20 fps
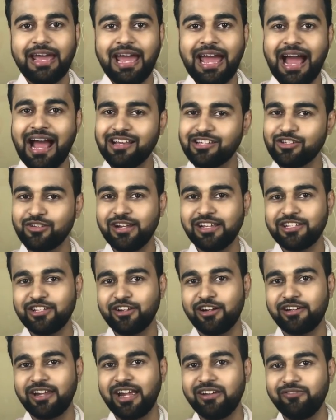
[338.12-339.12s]
as soon as
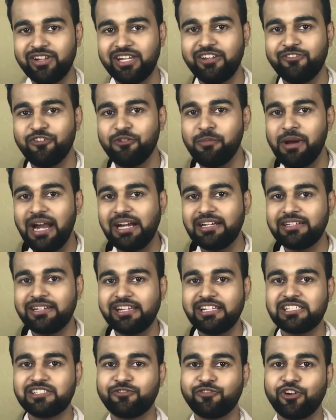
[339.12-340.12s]
you're done with the
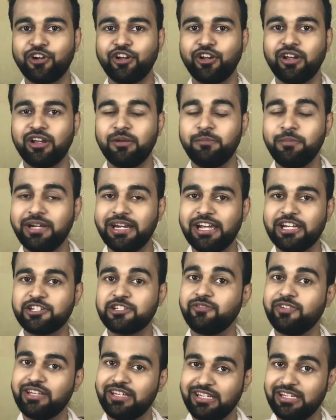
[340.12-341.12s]
formalities for your
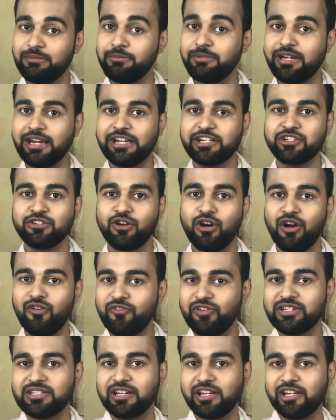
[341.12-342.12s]
immigration with the immigration
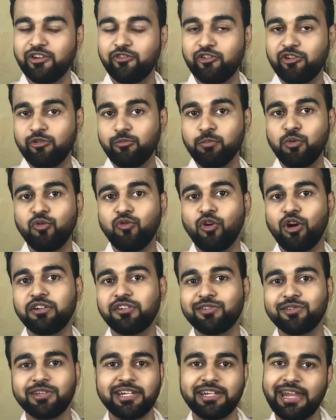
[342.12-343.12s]
officer, you move on
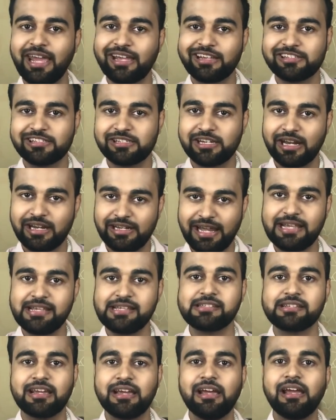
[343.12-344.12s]
to the next
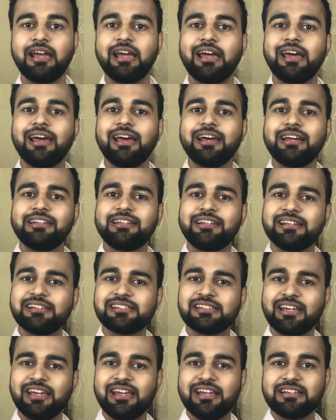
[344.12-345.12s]
desk.
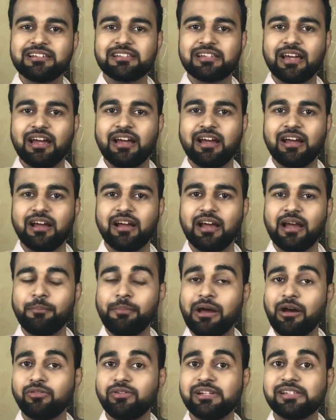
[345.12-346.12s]
This is
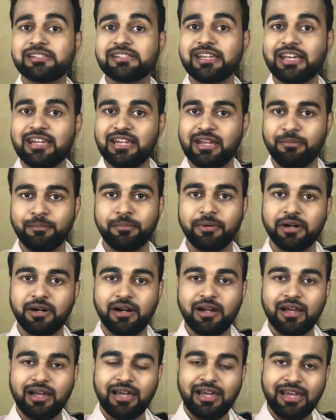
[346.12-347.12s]
about the SIN number.
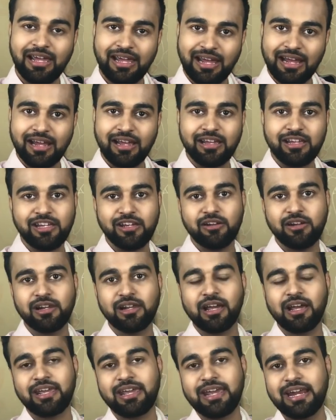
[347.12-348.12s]
Here you'll
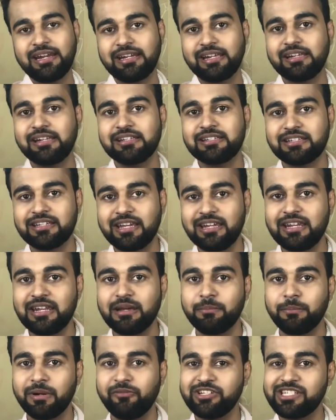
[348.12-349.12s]
get the SIN
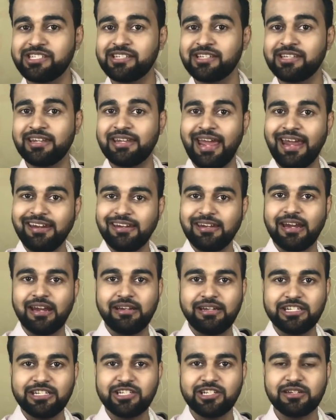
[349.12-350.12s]
number, which is a
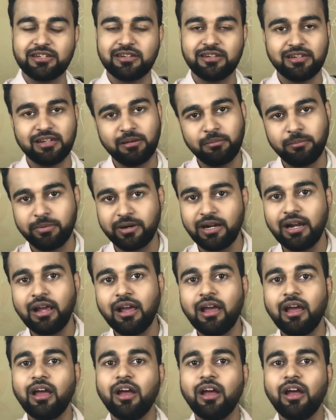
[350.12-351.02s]
9-digit number